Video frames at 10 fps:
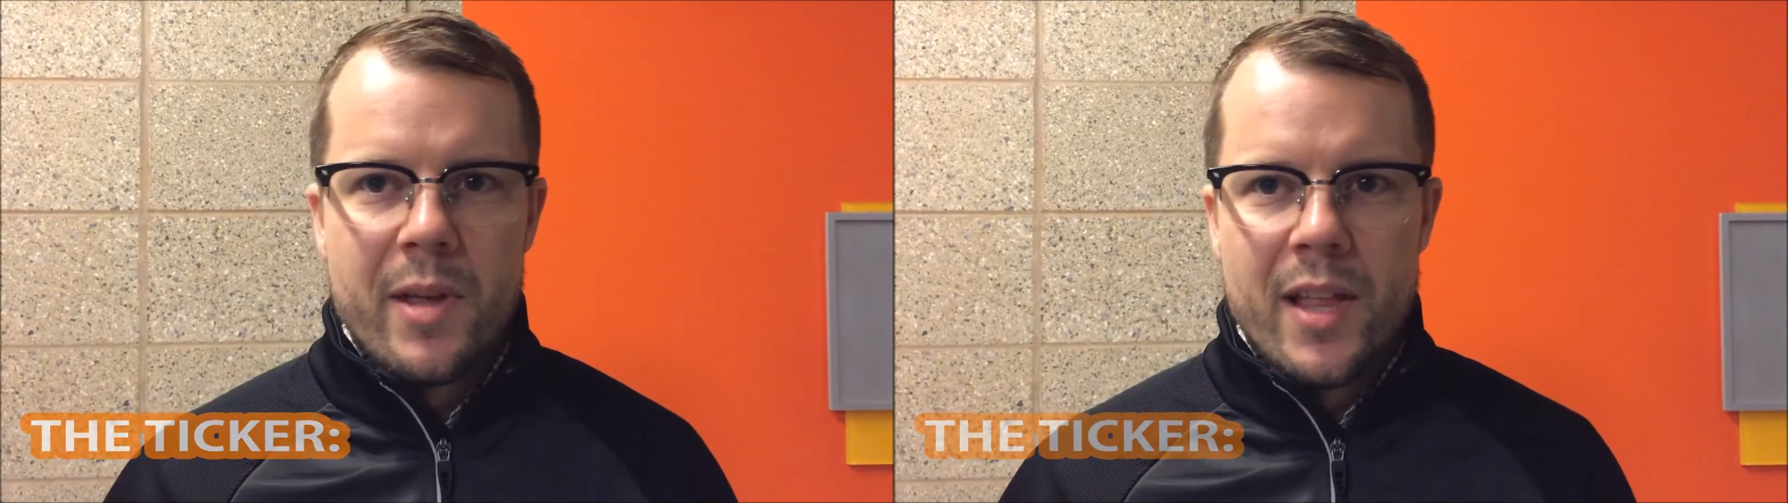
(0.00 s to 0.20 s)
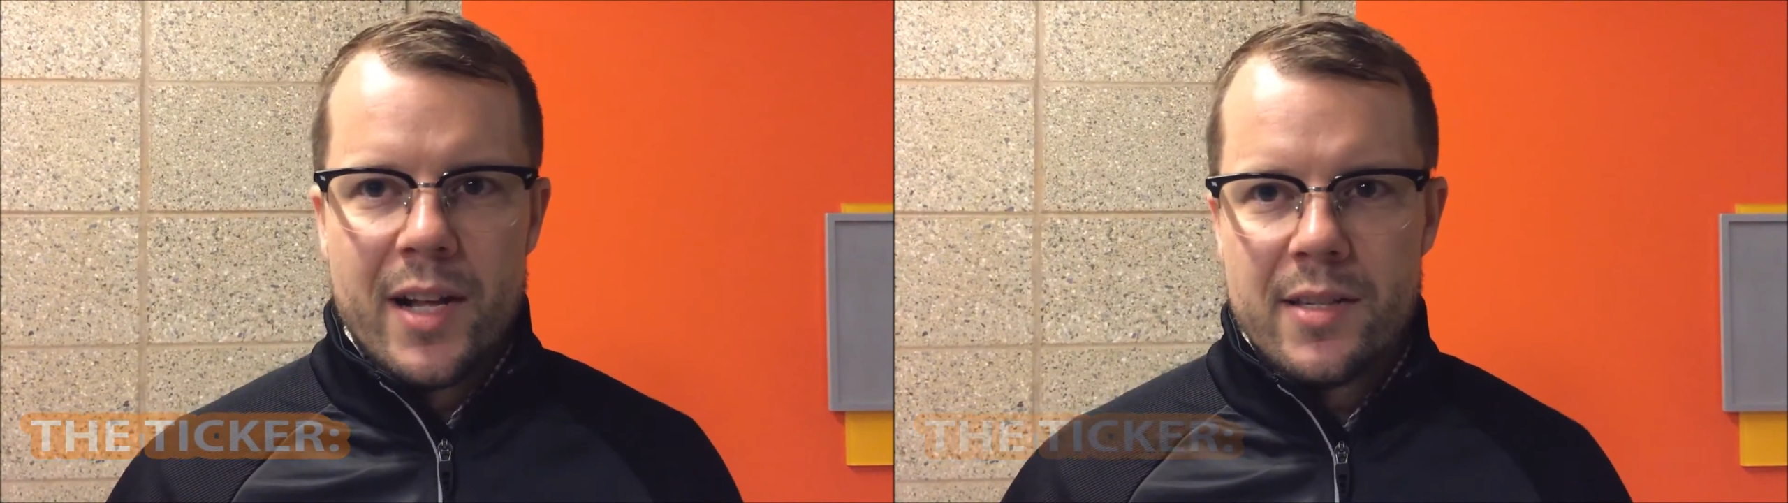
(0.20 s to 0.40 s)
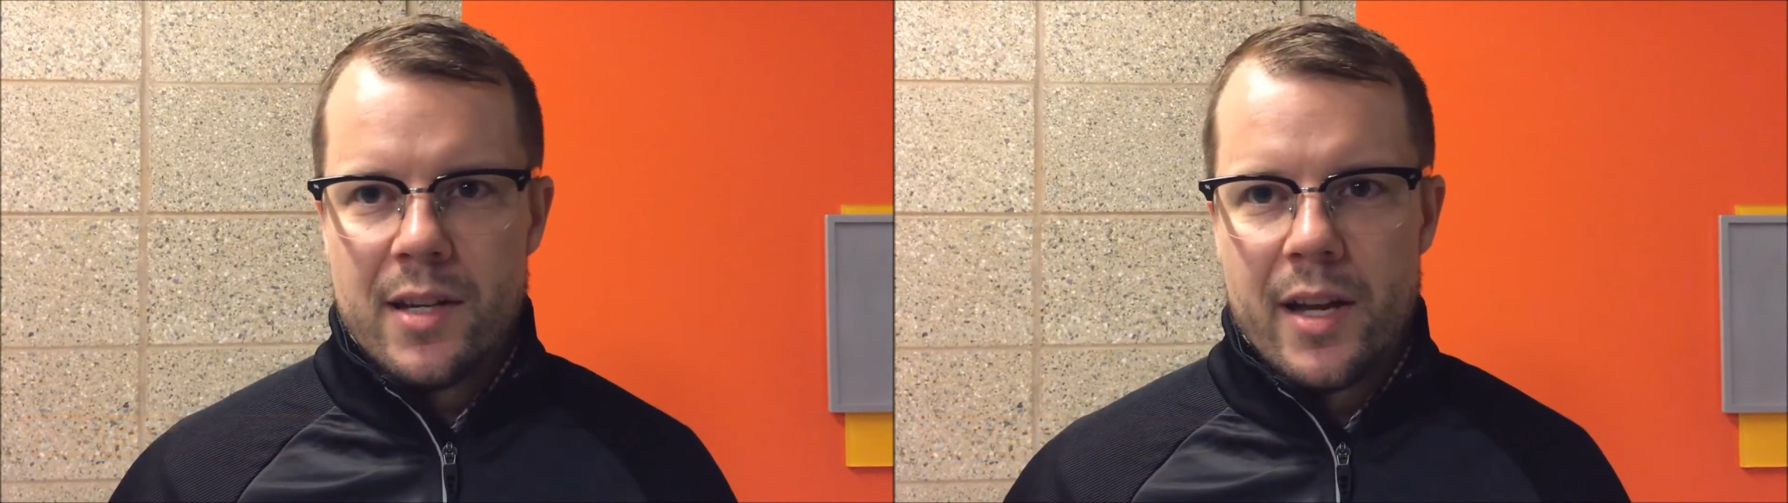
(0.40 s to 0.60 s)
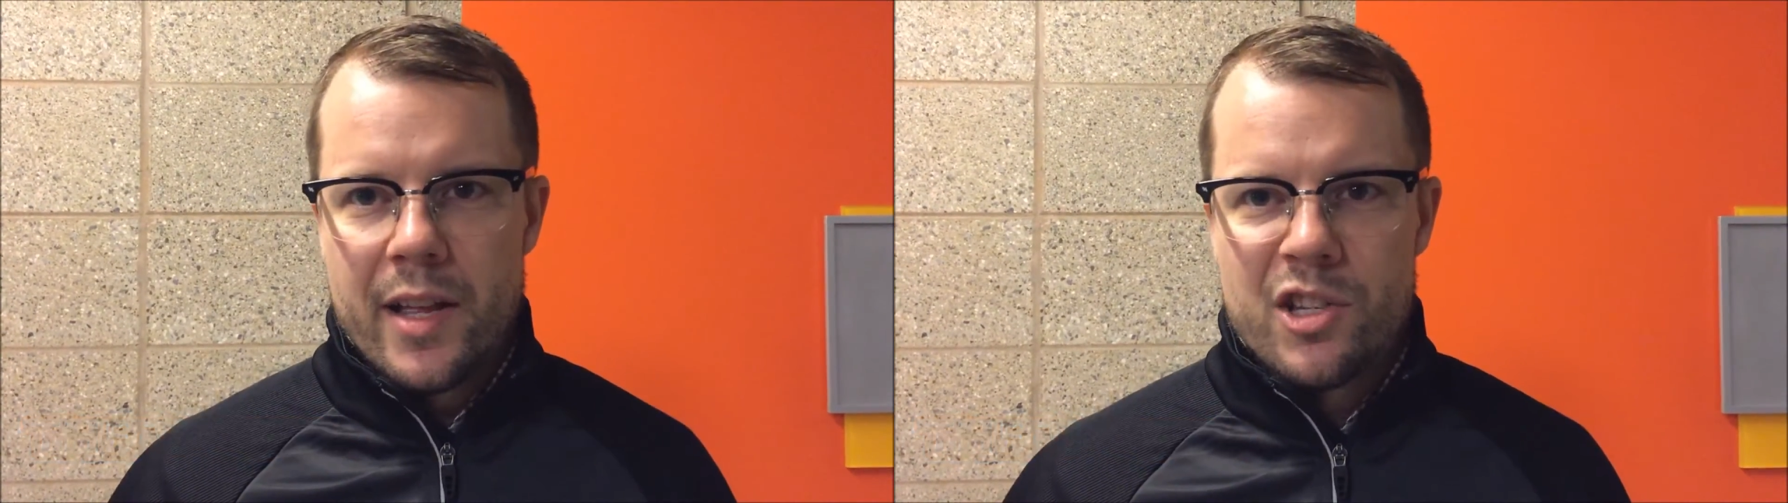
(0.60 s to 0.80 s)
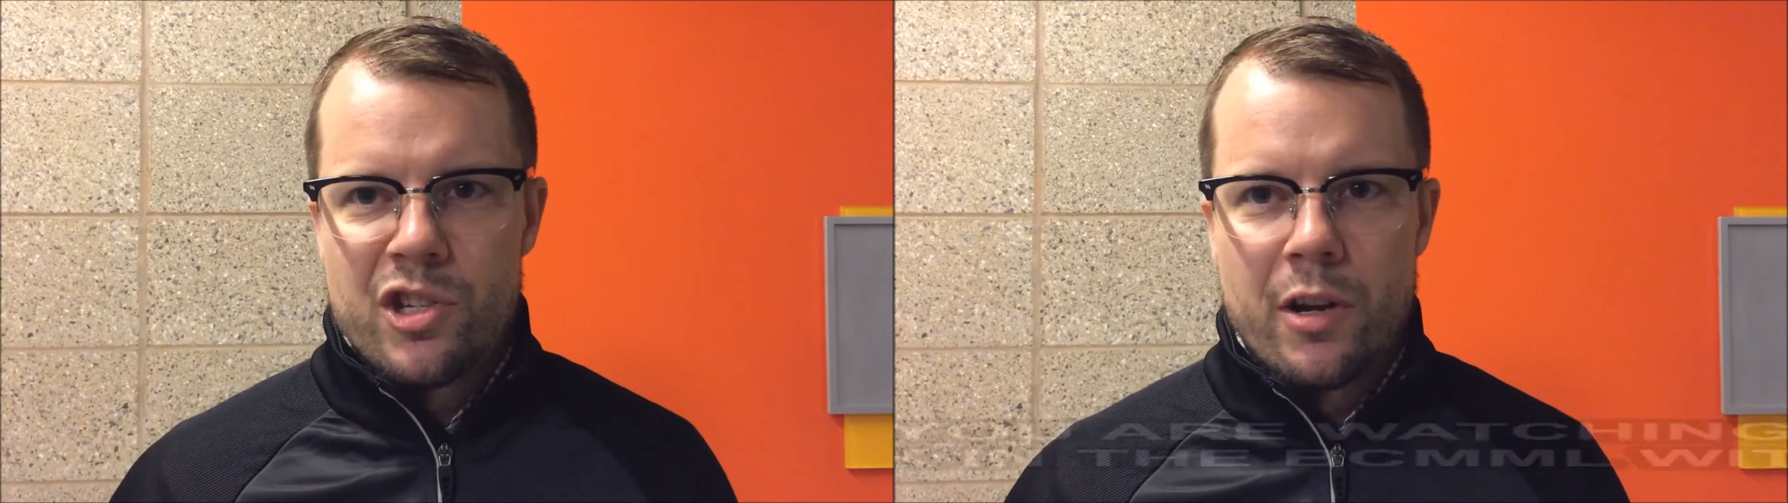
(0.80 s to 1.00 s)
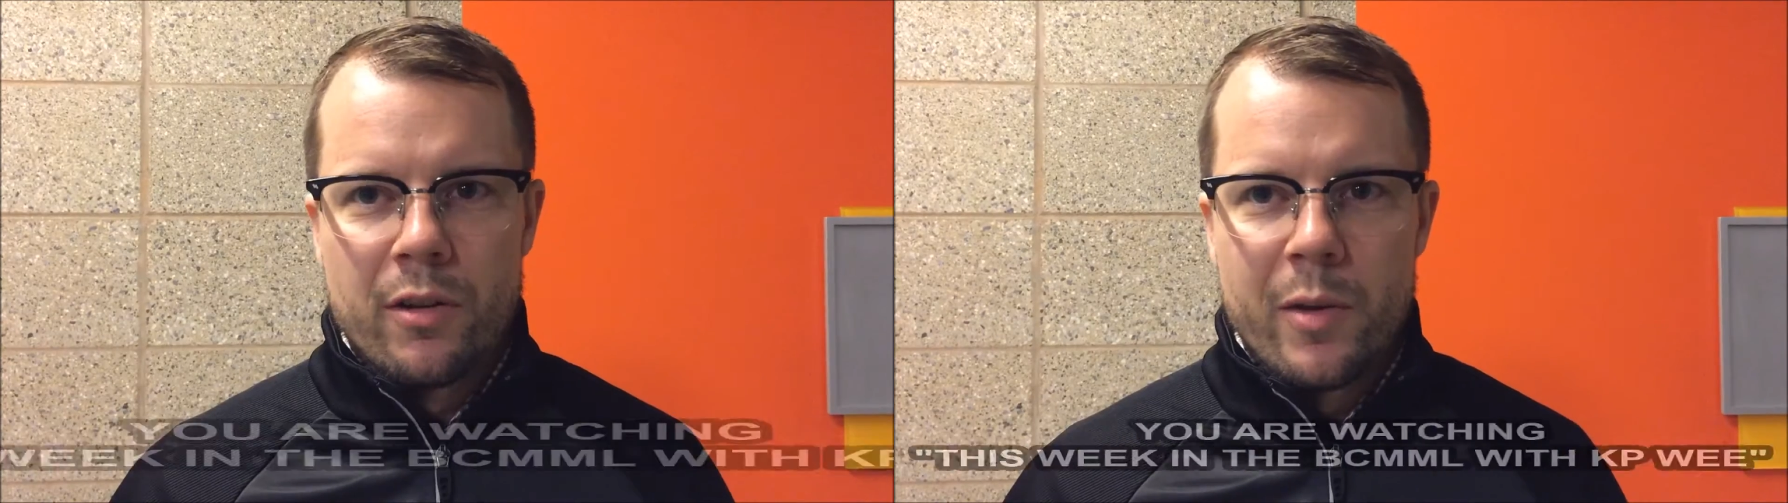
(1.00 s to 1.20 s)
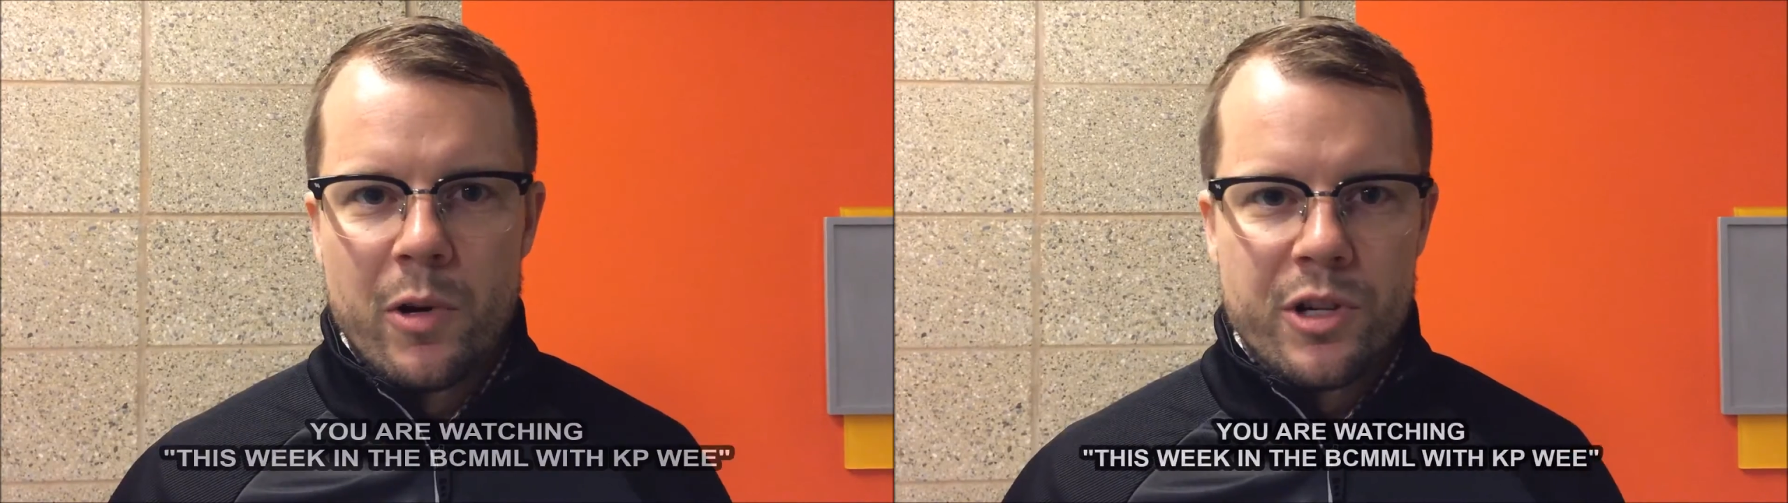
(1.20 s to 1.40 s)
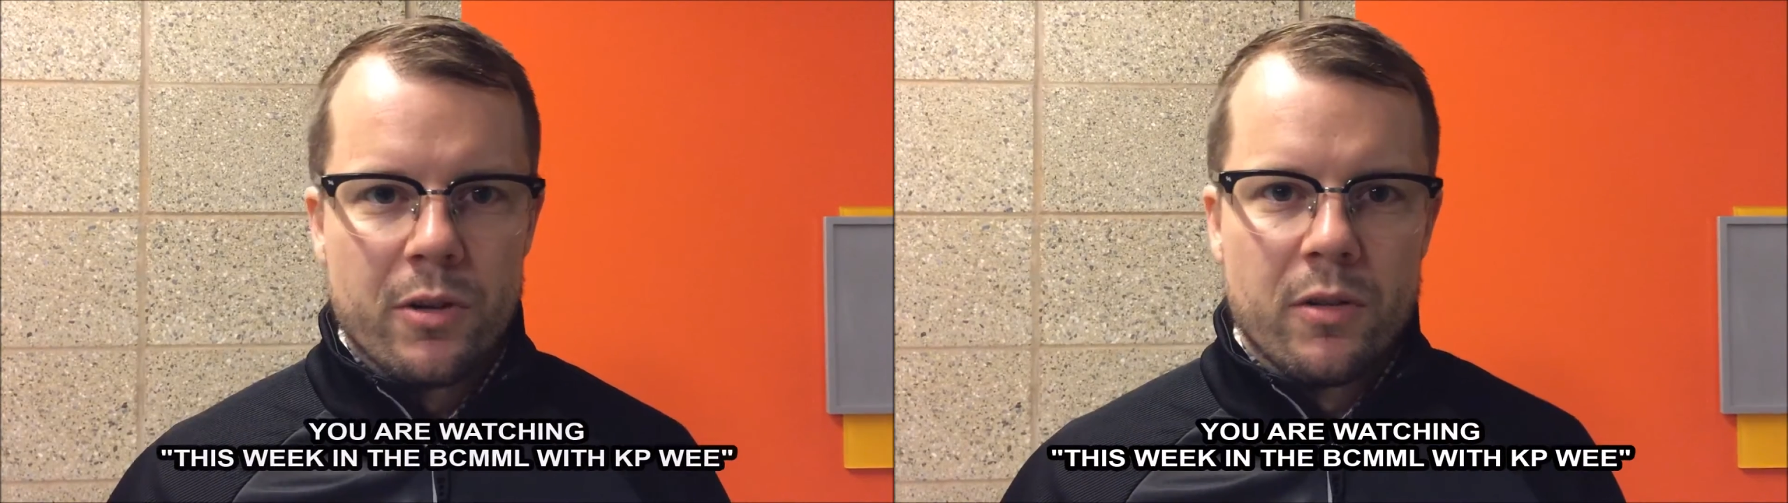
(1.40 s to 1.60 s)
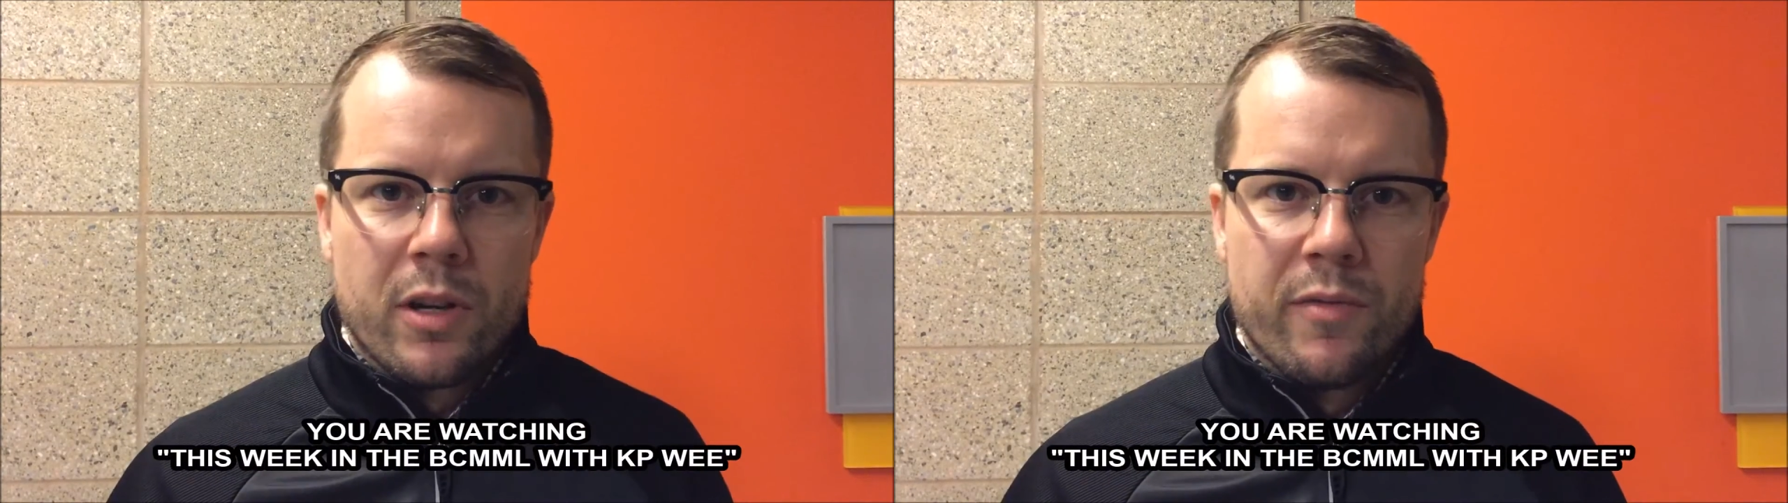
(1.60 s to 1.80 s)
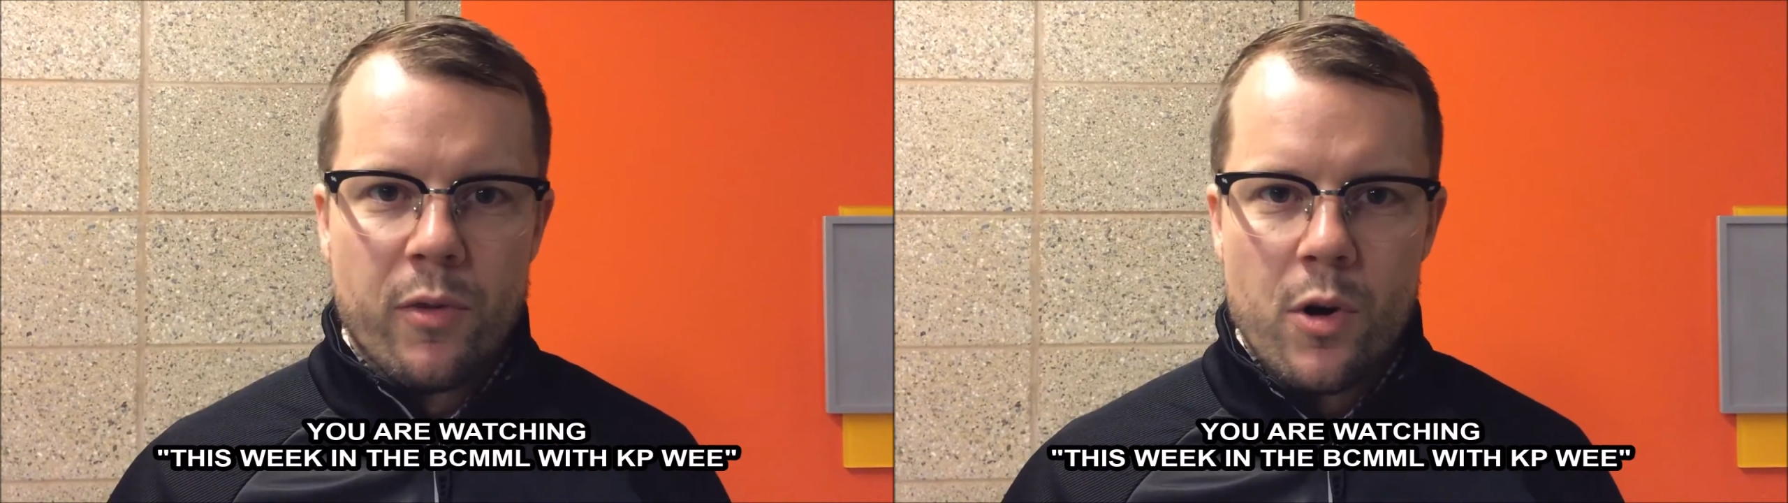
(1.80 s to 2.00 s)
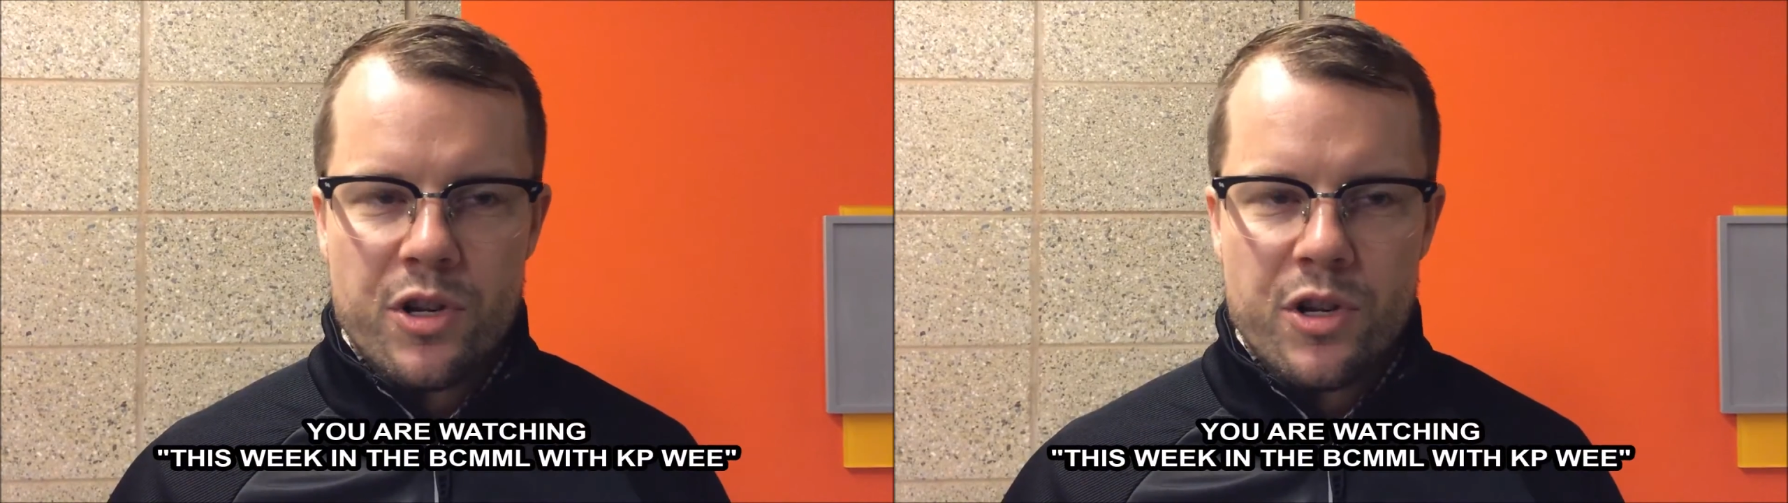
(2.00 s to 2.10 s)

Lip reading: that's generally what you're looking for,